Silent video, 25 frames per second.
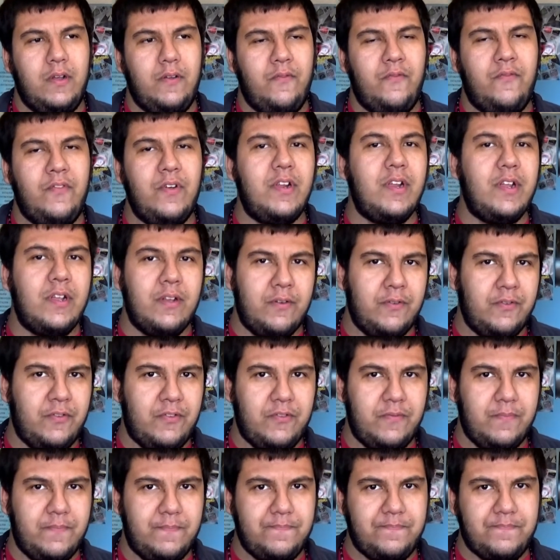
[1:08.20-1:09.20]
videos,
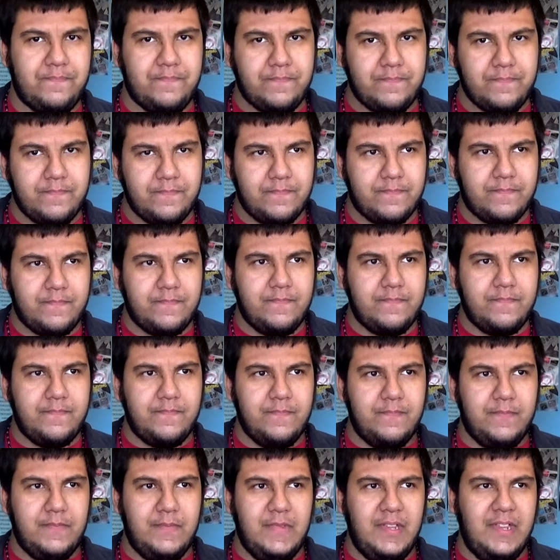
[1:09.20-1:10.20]

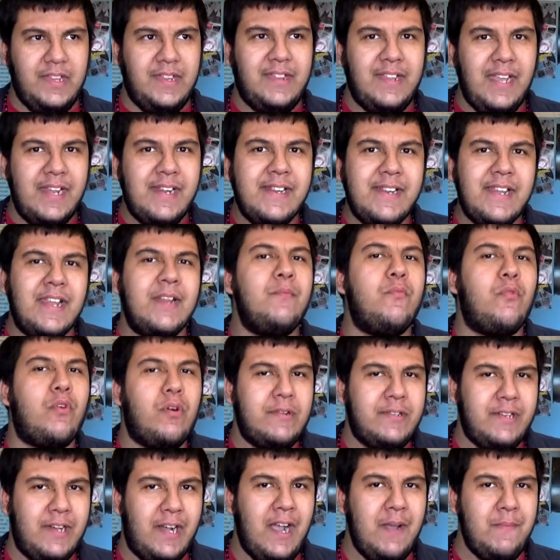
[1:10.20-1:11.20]
they need
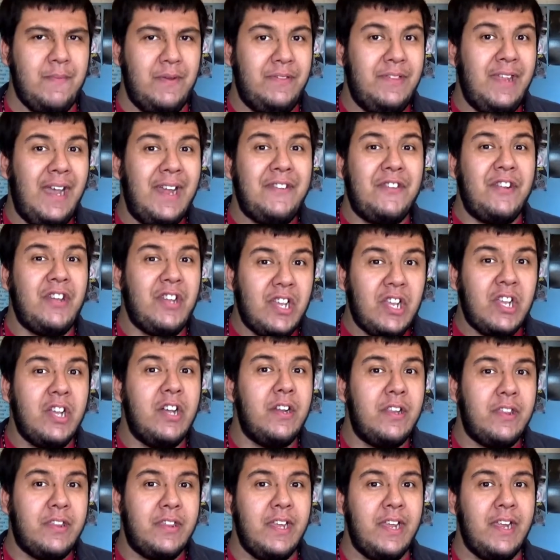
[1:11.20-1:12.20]
more time, and that's a
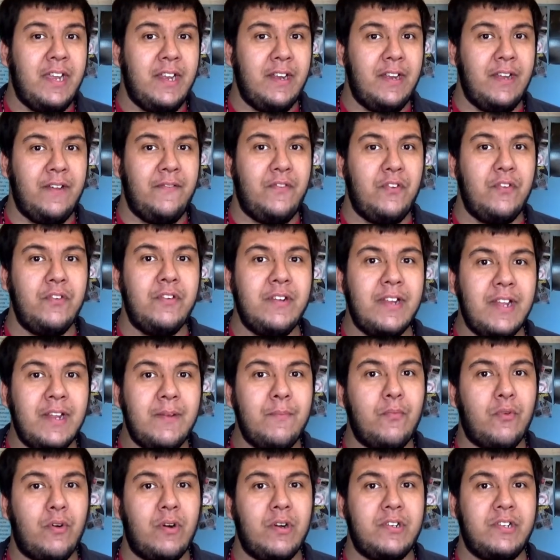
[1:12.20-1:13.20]
good thing. If you
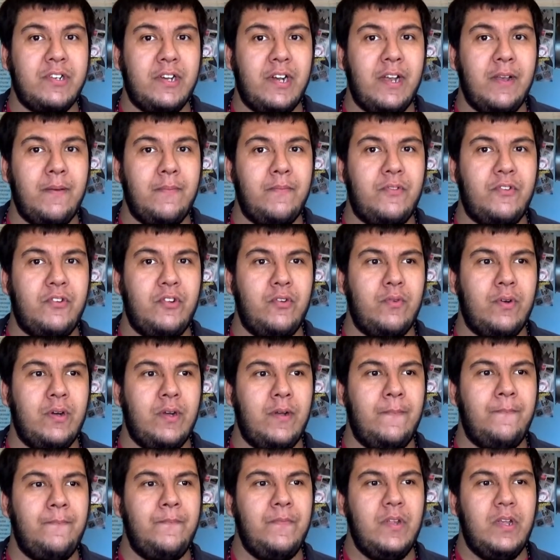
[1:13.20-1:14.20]
need more time
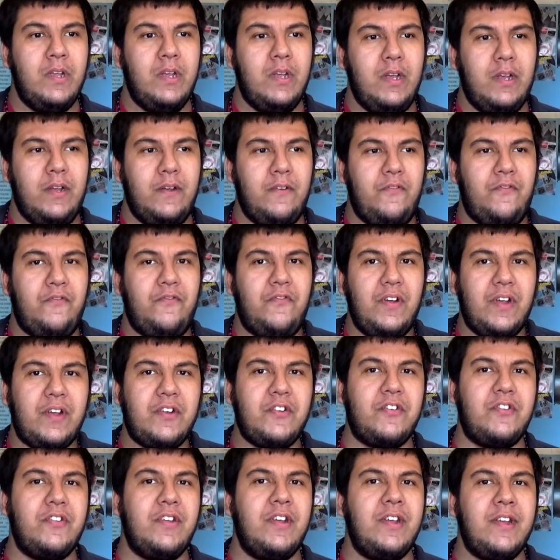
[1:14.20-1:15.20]
to
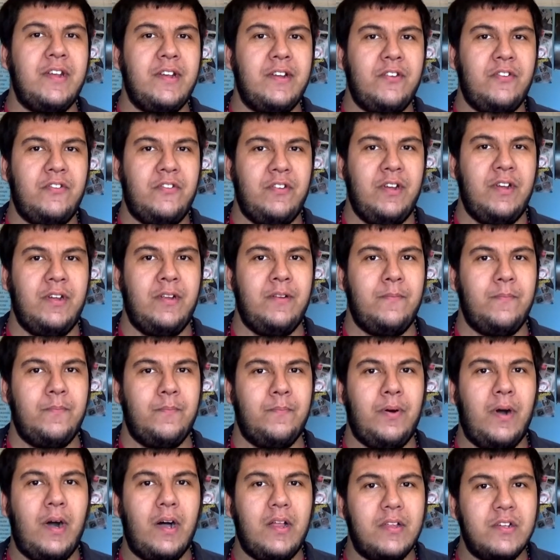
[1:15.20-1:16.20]
fix things
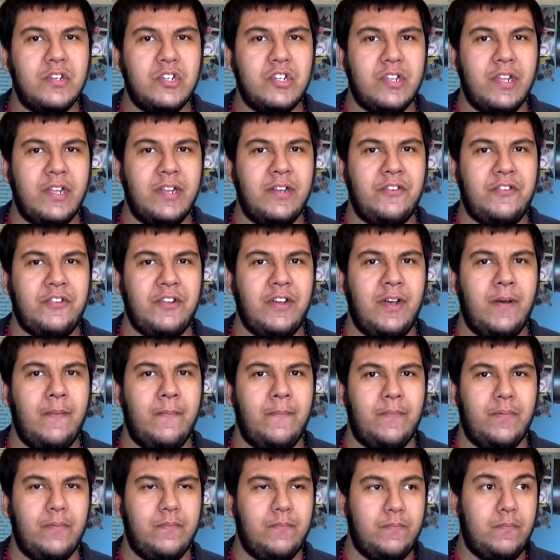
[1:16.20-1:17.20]
and polish things
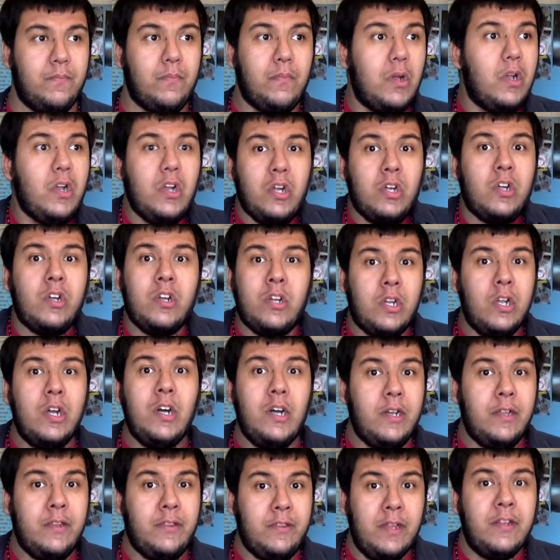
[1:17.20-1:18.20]
up,
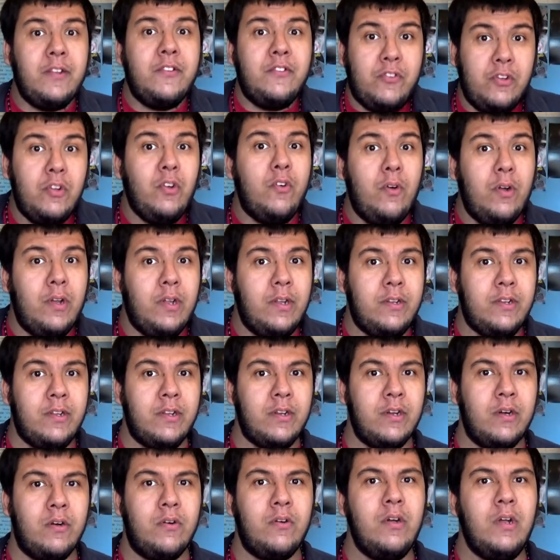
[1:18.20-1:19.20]
good, then do it, you
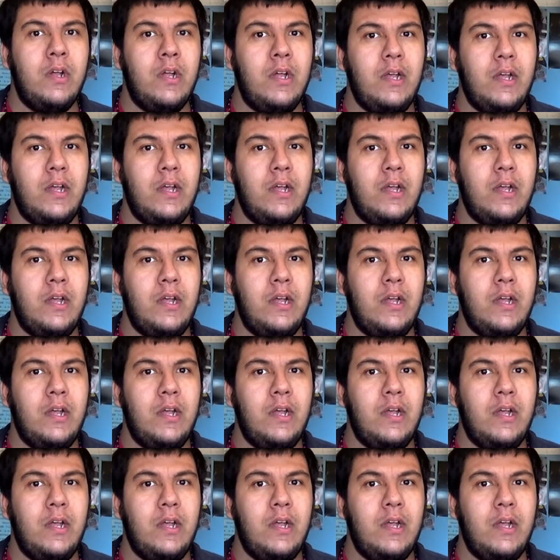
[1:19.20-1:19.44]
know?